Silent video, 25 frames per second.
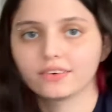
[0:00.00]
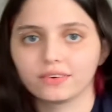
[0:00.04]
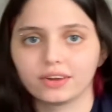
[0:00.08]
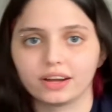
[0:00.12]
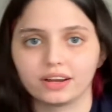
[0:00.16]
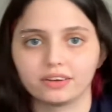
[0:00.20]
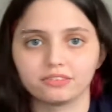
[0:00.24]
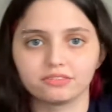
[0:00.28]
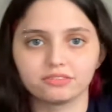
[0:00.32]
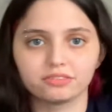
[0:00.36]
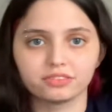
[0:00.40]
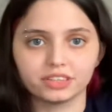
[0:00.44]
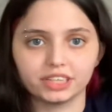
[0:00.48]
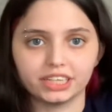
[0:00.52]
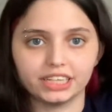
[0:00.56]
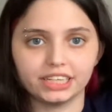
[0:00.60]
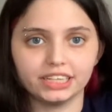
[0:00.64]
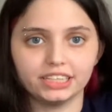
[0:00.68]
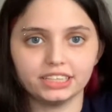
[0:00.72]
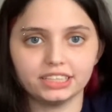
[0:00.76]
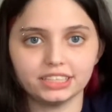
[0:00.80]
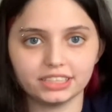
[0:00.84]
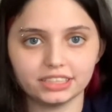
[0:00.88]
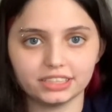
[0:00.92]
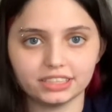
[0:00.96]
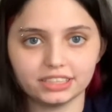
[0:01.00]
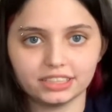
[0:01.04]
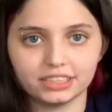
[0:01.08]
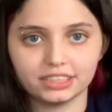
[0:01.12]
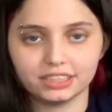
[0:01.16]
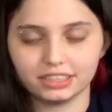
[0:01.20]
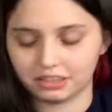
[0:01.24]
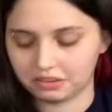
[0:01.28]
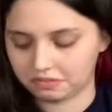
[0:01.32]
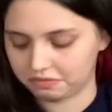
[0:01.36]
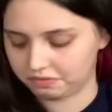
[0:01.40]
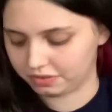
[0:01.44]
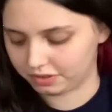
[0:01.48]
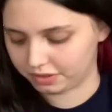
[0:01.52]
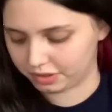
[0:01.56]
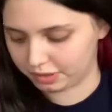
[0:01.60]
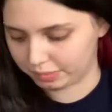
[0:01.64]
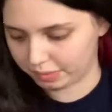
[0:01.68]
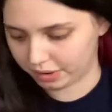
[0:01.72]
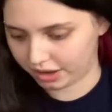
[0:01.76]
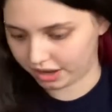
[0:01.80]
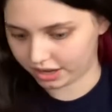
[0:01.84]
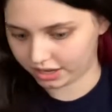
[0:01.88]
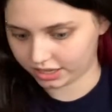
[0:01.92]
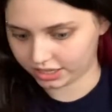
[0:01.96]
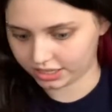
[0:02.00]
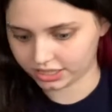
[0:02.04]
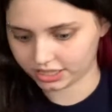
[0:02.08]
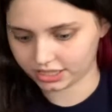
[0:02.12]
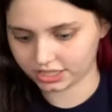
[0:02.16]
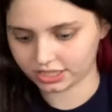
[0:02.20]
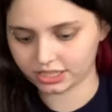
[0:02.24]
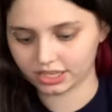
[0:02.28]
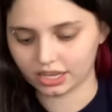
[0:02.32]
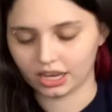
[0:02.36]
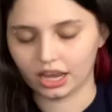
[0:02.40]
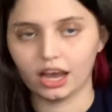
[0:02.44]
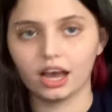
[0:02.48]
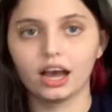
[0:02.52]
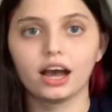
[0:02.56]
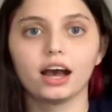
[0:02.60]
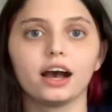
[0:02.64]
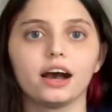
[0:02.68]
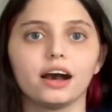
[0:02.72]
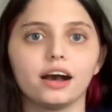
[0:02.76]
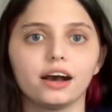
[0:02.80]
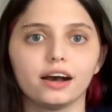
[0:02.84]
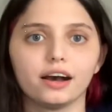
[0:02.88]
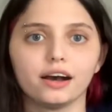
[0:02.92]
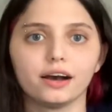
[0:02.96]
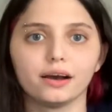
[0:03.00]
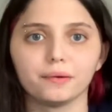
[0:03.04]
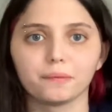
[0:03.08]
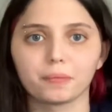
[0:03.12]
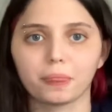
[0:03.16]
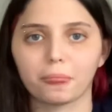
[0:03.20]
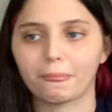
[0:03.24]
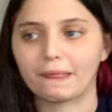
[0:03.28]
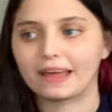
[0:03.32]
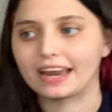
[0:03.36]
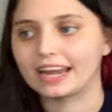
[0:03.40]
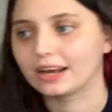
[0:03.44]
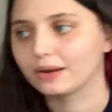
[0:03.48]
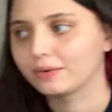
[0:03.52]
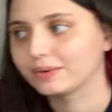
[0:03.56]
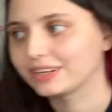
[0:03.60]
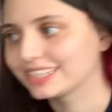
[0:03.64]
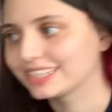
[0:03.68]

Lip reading: and freed from the box, and now I'm gonna